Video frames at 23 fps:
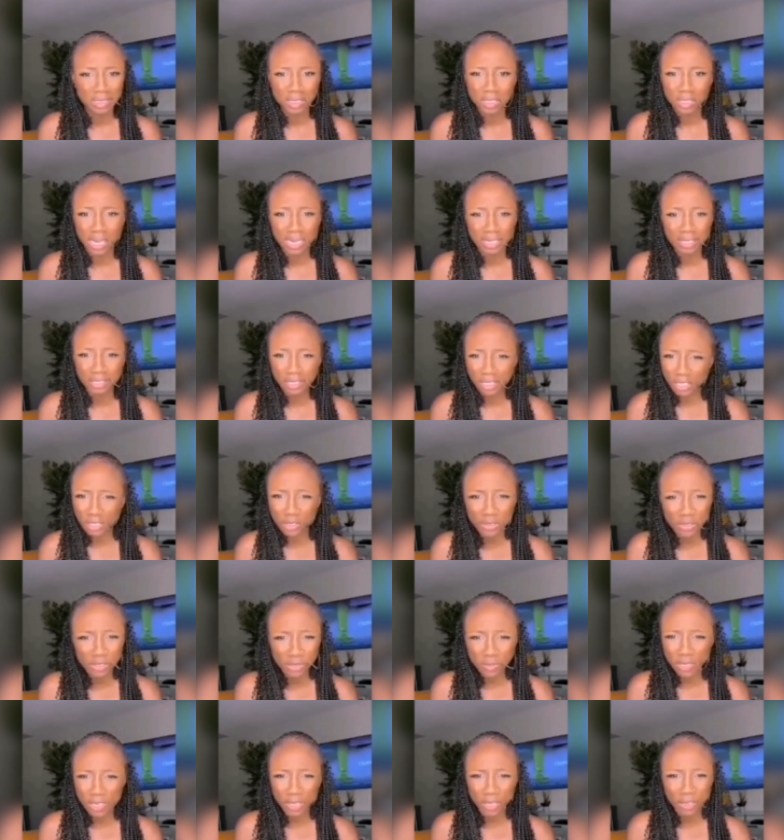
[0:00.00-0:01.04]
trying to
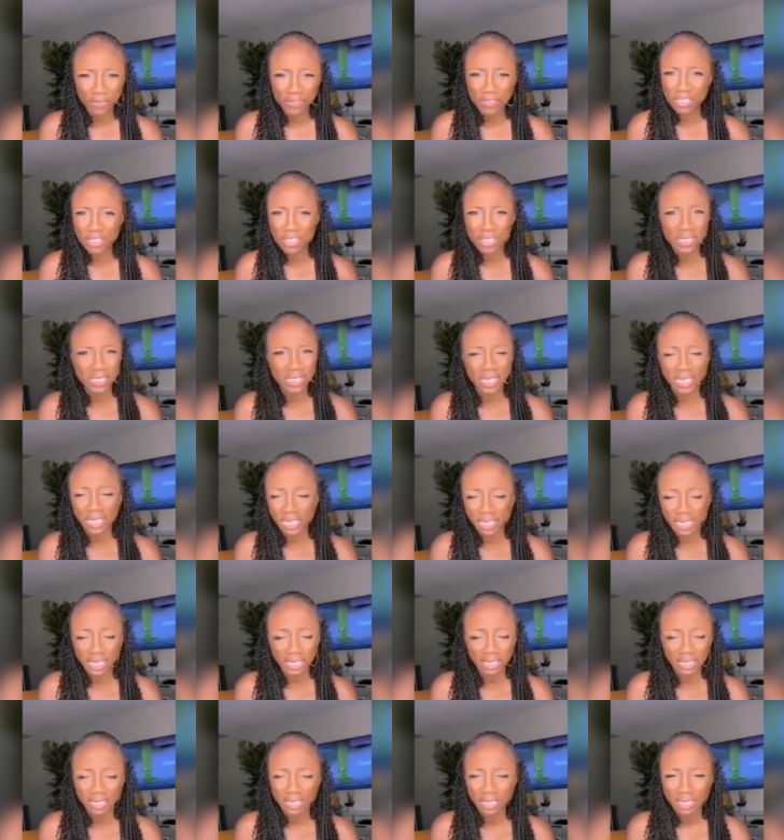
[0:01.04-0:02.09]
accuse me of
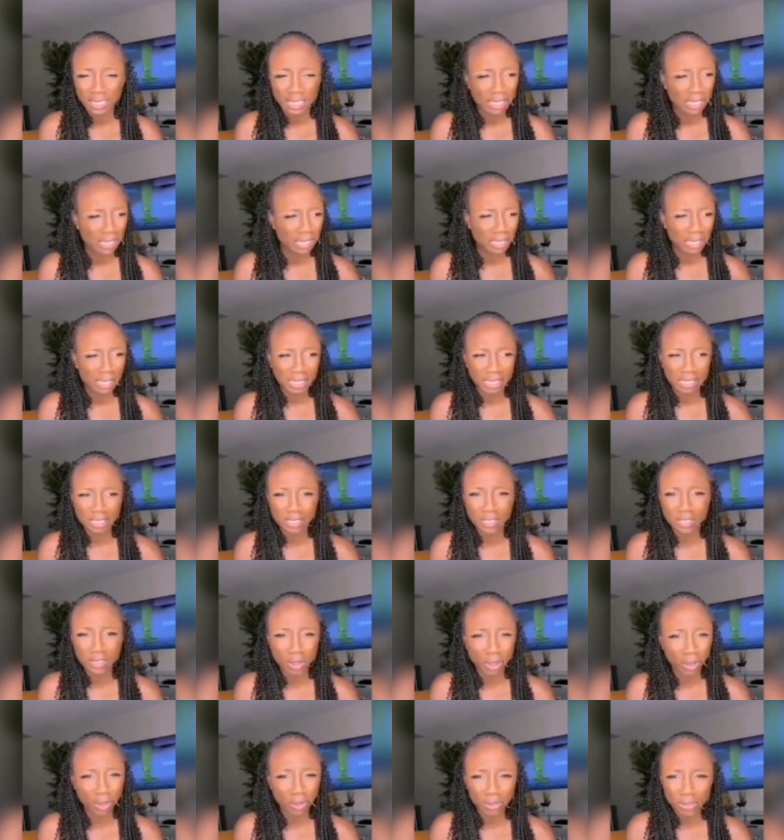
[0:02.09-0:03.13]
stealing his
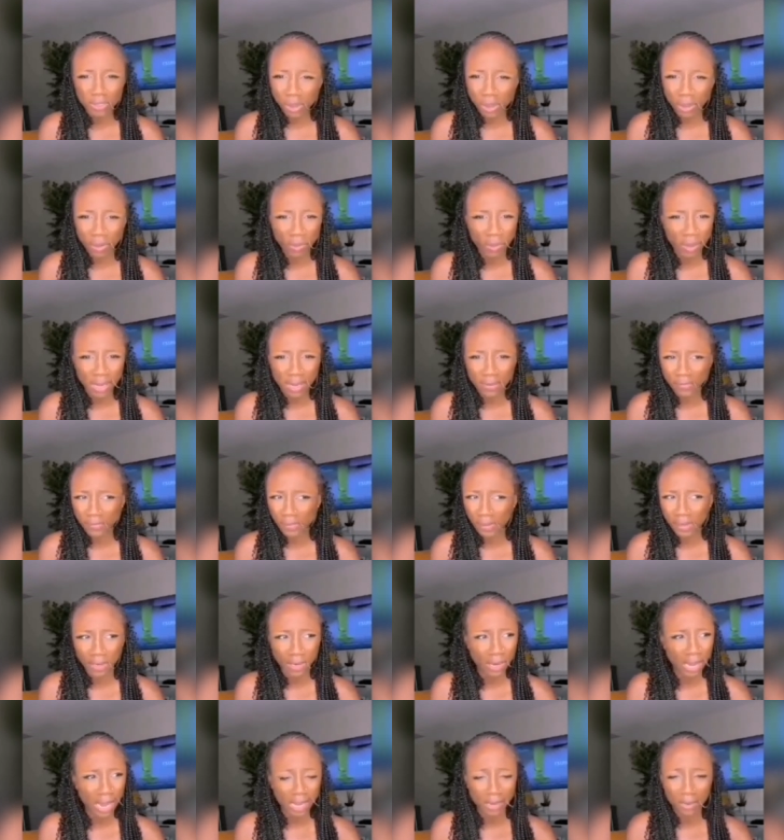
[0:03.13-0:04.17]
gold or whatever.
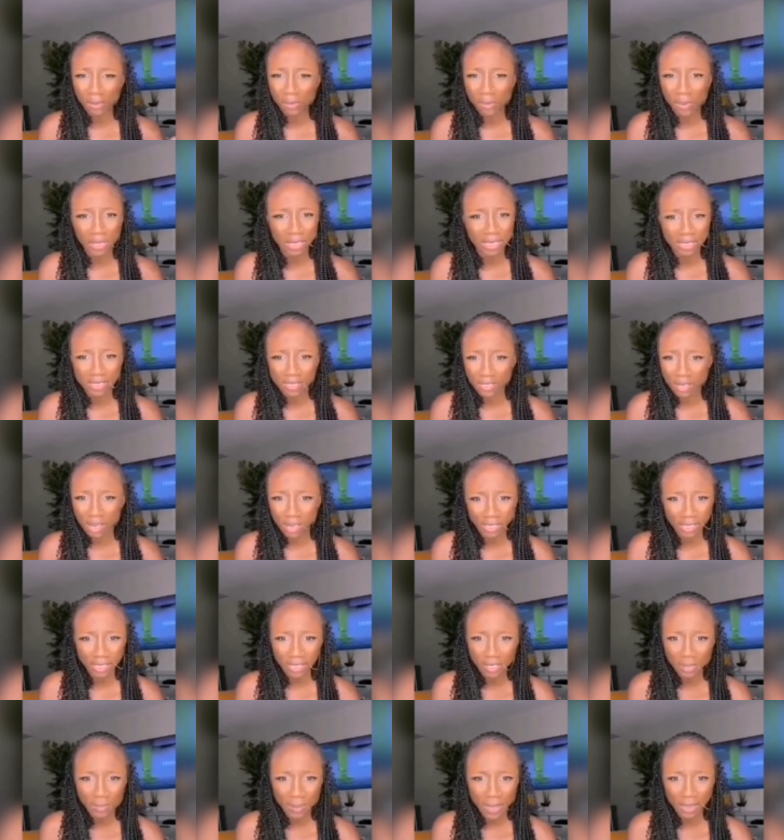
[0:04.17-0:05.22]
I don't know what he's
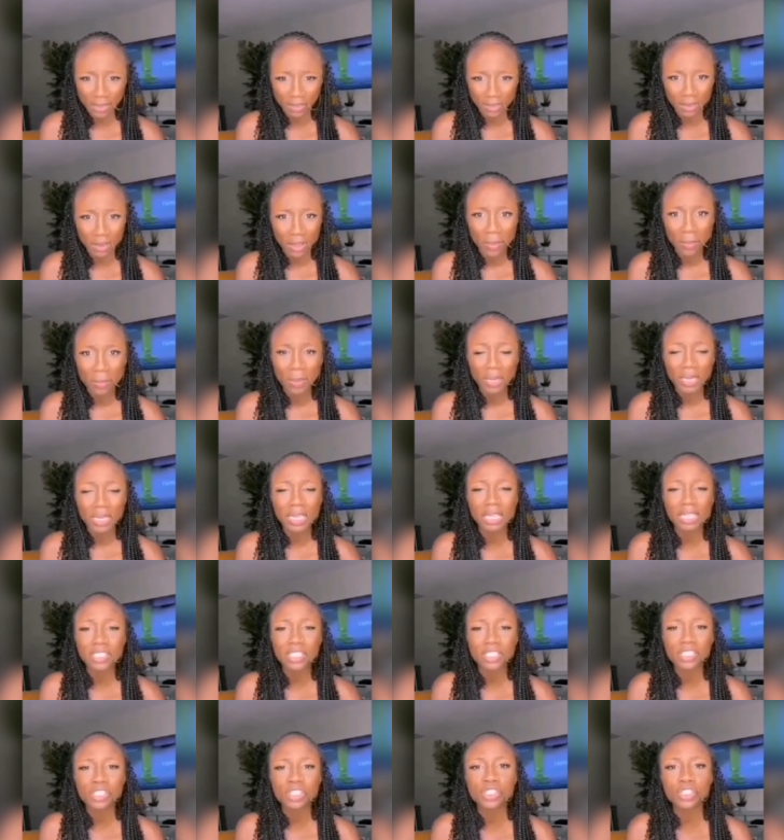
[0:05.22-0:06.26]
talking about, but he
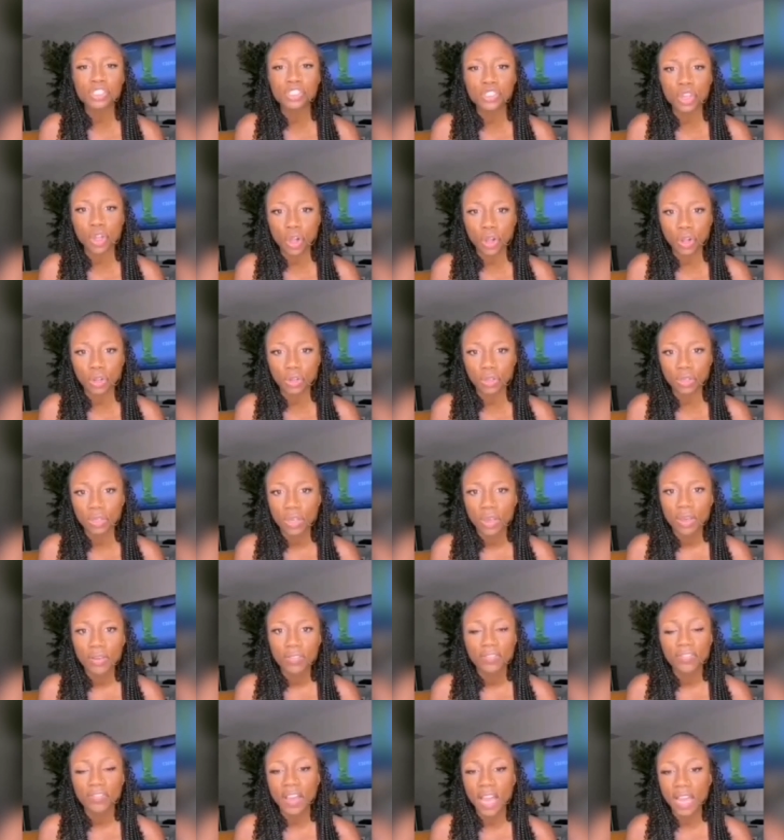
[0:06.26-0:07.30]
just stole
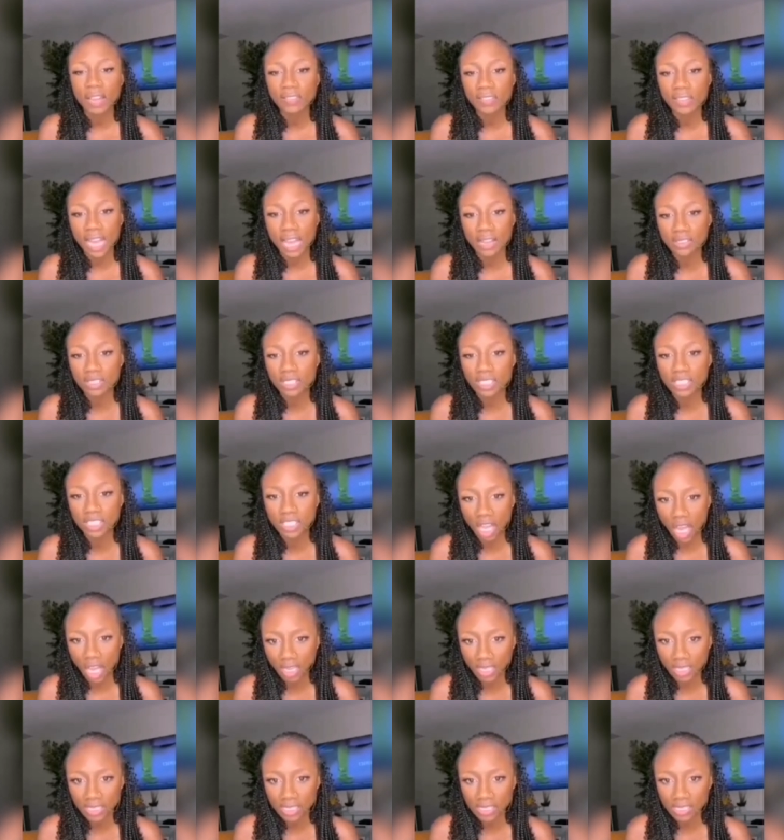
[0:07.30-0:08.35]
$5,000
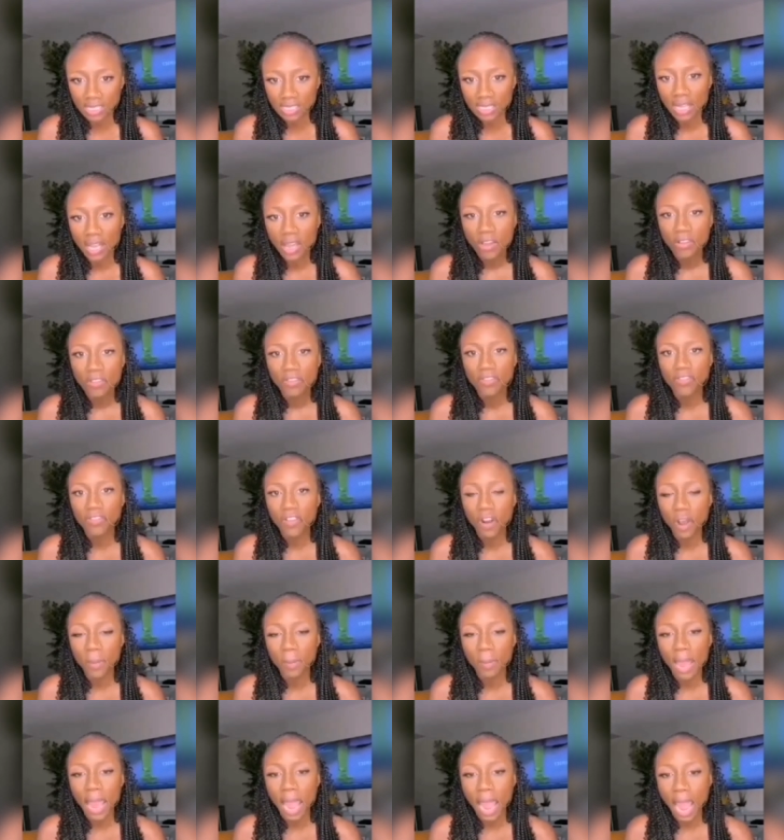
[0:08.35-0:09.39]

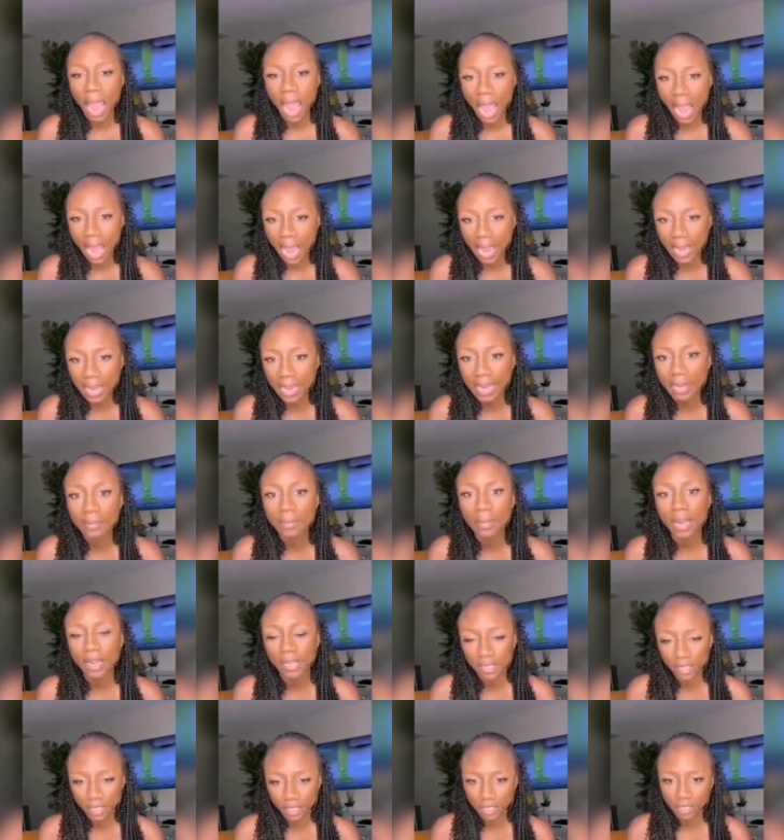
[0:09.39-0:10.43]
from I and
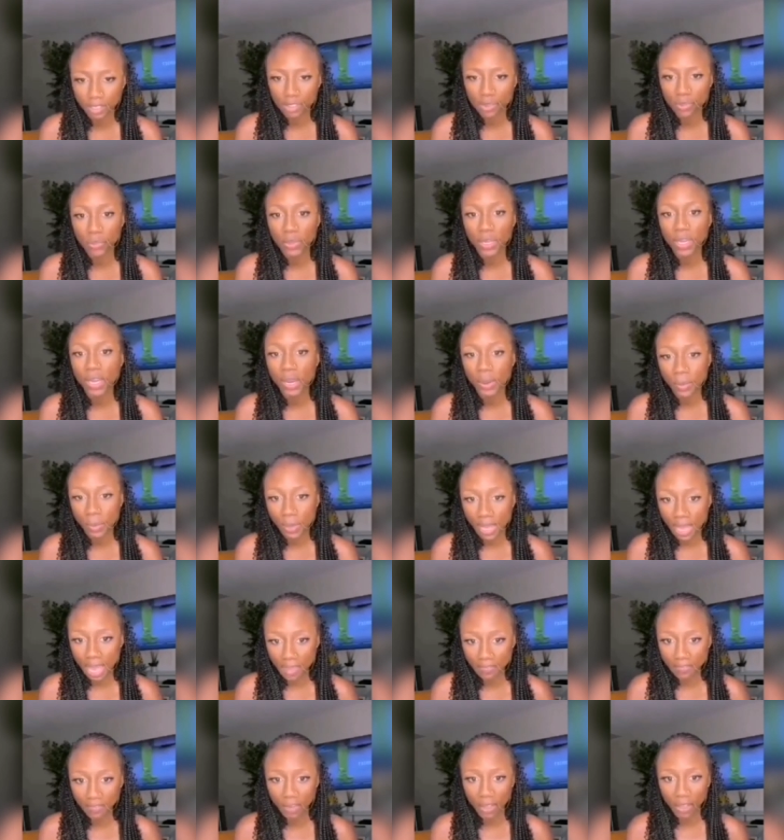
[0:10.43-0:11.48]
my girls. We
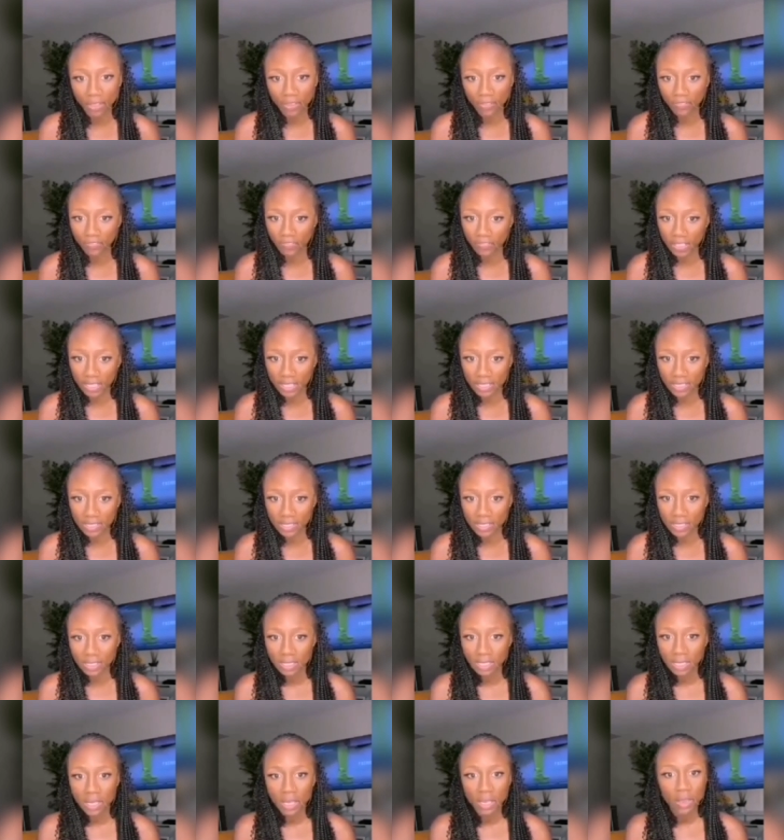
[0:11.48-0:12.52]
have lawyer
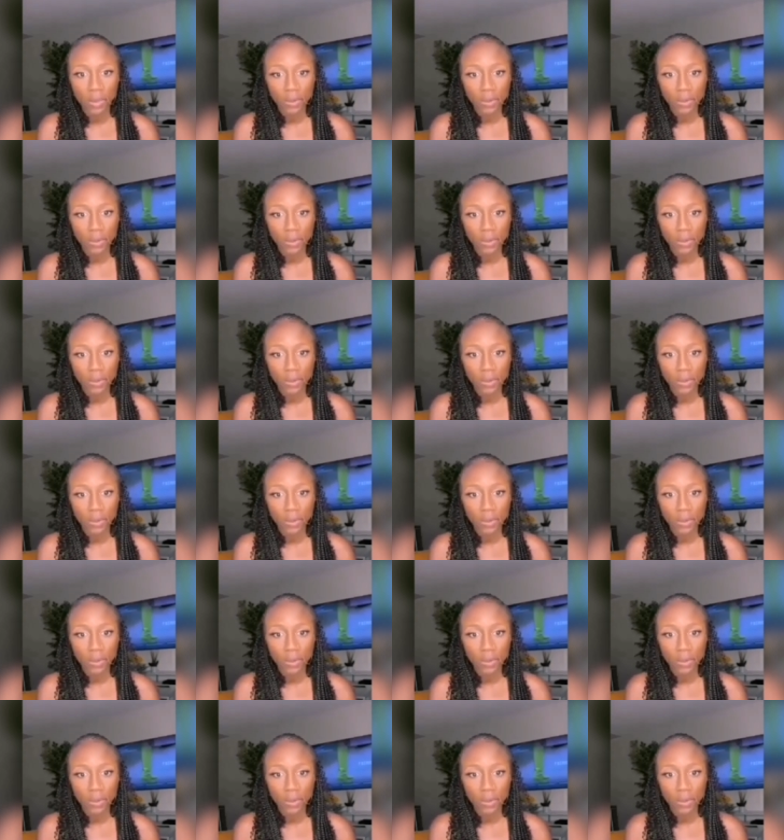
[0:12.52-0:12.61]
fees,